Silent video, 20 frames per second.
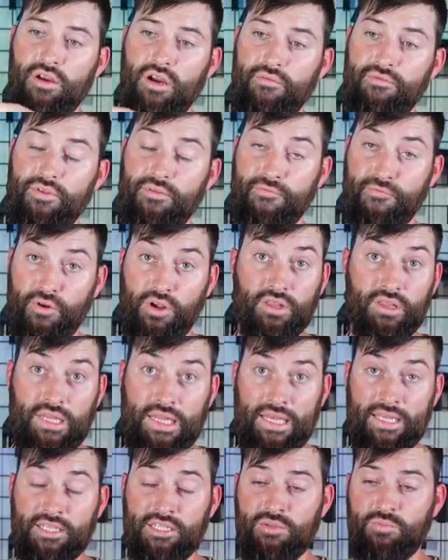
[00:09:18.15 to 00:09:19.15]
of the front
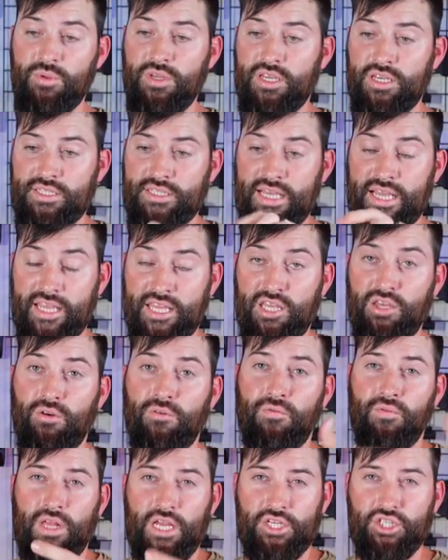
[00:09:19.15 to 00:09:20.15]
lens because that kill
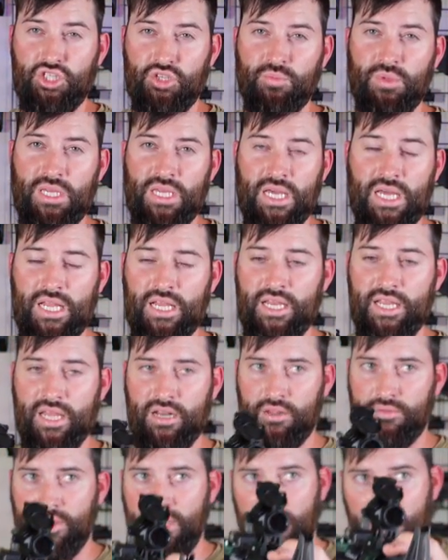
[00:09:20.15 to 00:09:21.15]
flash should be cutting
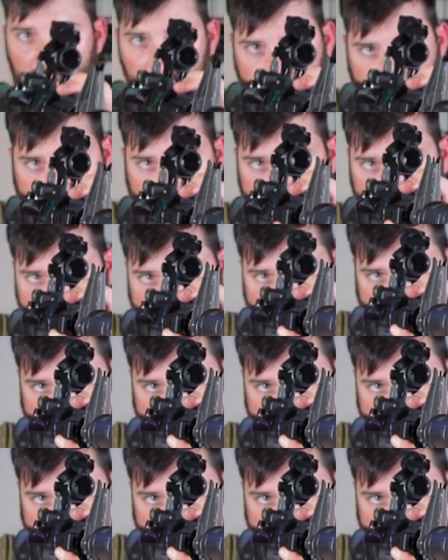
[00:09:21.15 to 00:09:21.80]
down on that on that